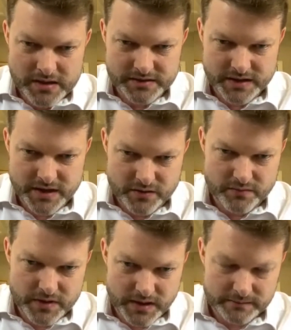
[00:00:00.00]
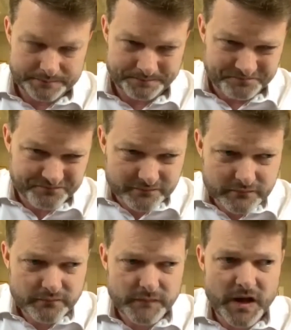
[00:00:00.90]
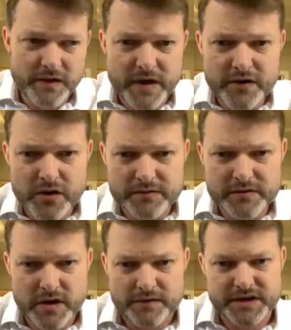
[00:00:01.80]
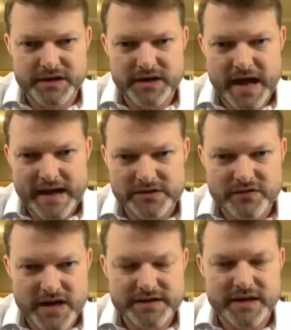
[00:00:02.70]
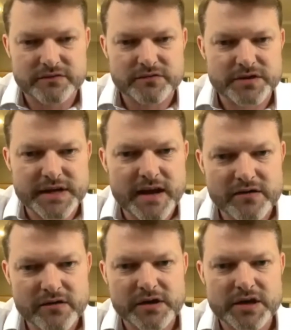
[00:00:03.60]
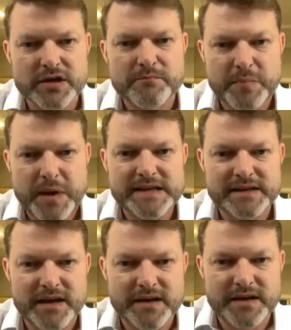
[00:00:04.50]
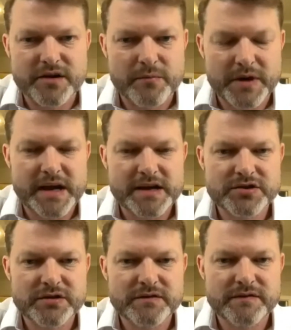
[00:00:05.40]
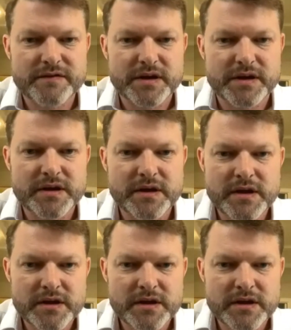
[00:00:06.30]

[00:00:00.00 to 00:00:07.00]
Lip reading: So I find often X-rays and ultrasound are a good baseline combination for